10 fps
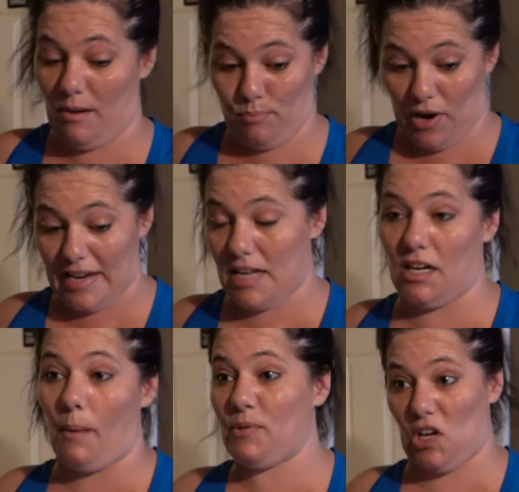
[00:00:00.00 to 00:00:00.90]
like
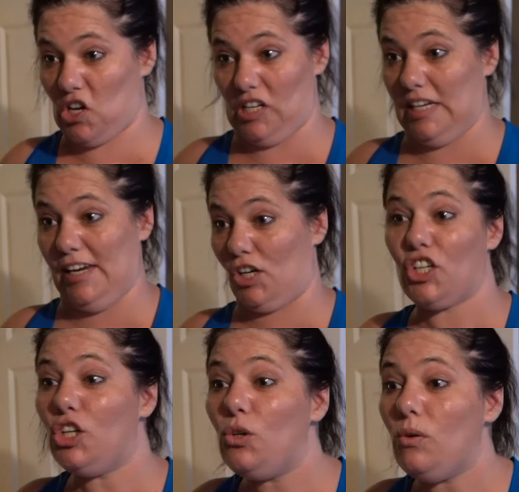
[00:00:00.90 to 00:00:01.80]
breaking up so I couldn't hear
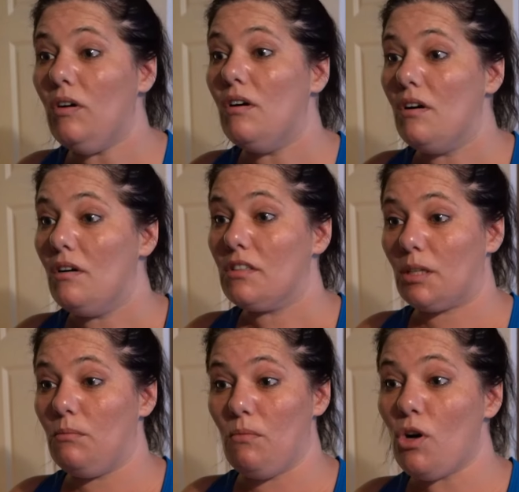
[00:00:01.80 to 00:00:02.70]
you
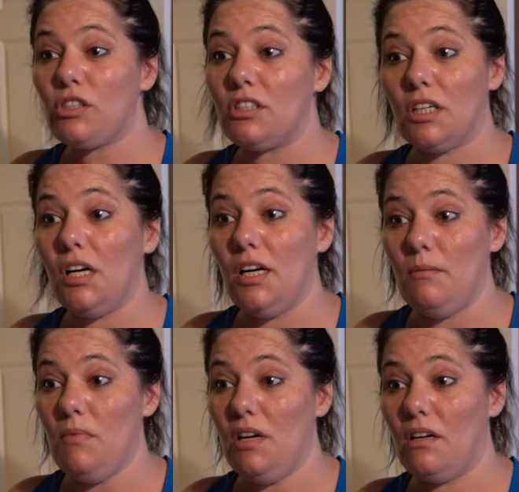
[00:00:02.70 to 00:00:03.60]
some most of the
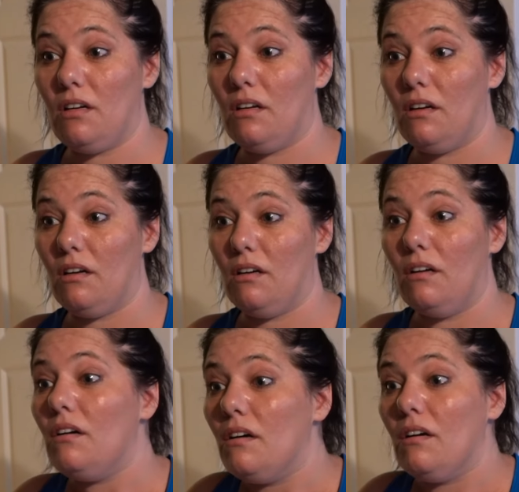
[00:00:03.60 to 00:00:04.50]

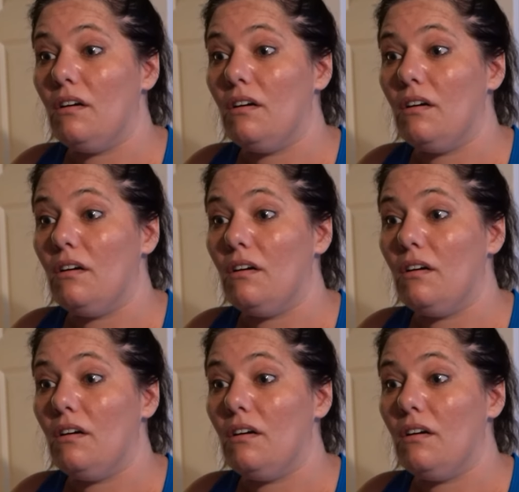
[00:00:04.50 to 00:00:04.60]
time.